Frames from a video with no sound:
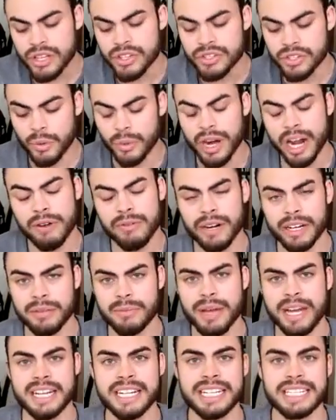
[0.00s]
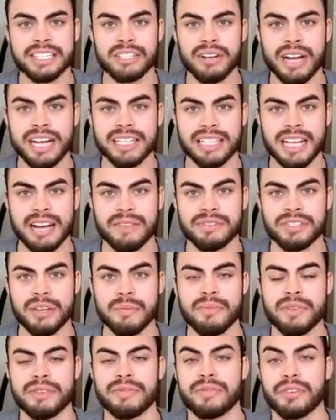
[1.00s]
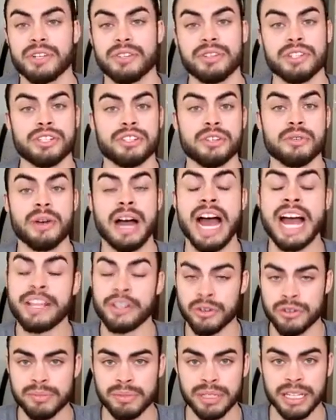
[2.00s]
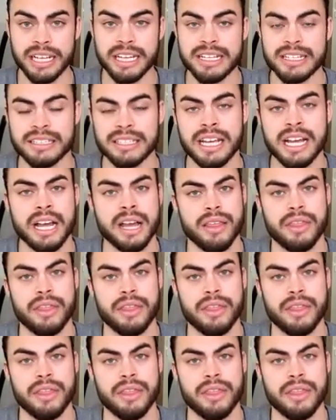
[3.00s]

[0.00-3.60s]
So what I recommend is you guys have something for you to do at your place